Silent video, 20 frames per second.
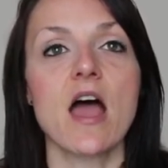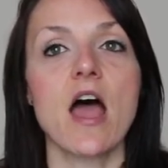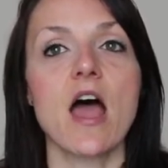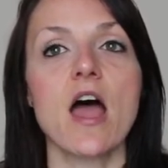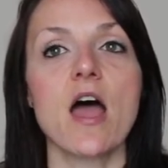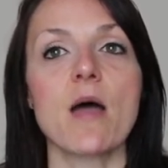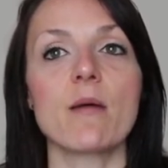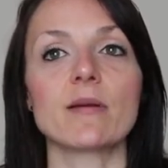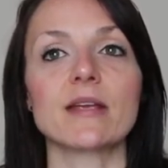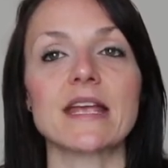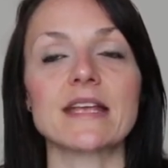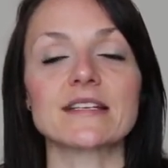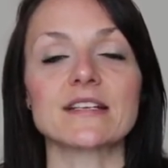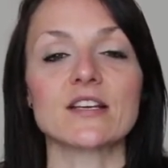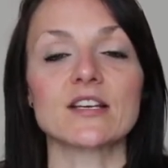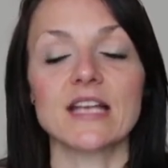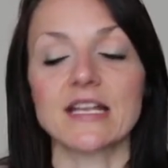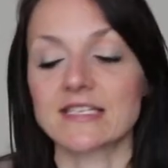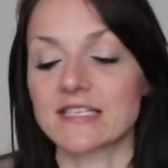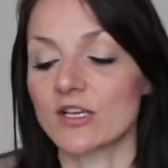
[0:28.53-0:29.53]
um,
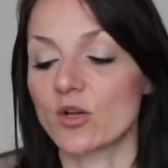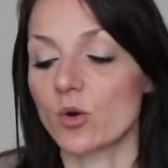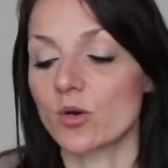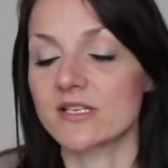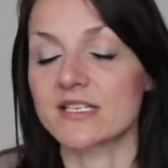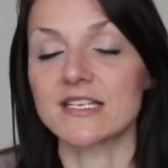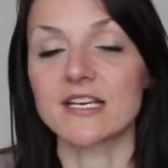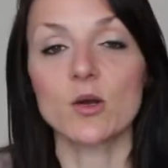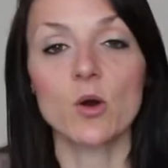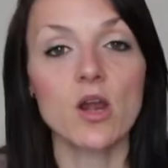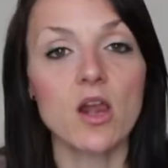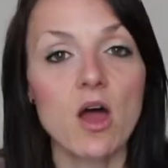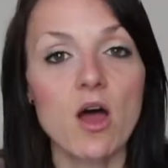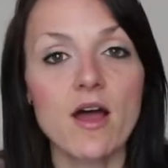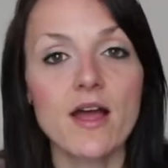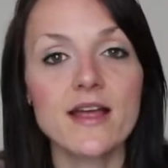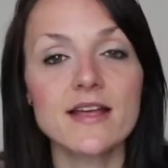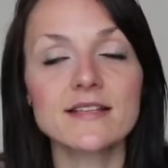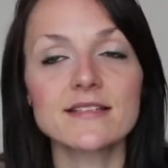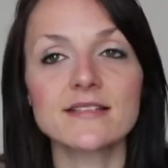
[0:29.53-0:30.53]
getting, getting quality
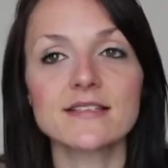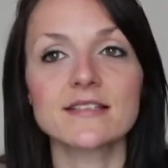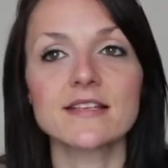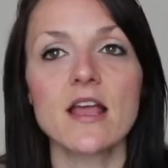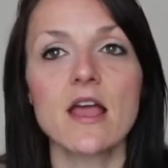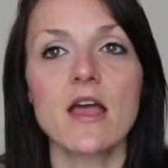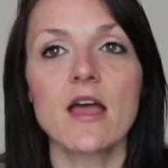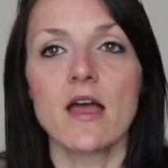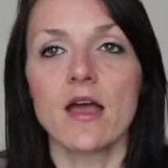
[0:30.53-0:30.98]
clients,